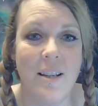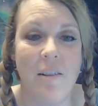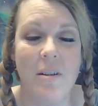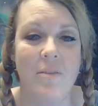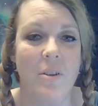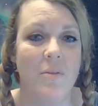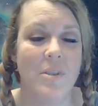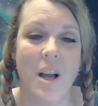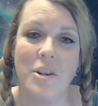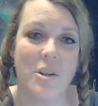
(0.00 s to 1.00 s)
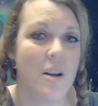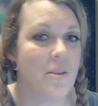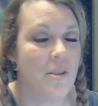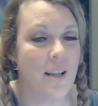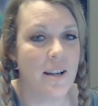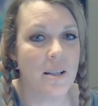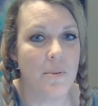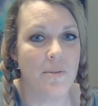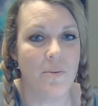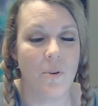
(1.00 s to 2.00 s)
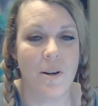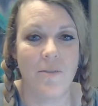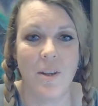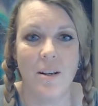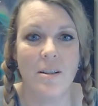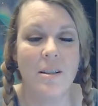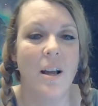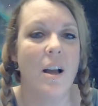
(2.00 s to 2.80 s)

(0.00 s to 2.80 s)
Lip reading: even if you've touched other decks before of theirs,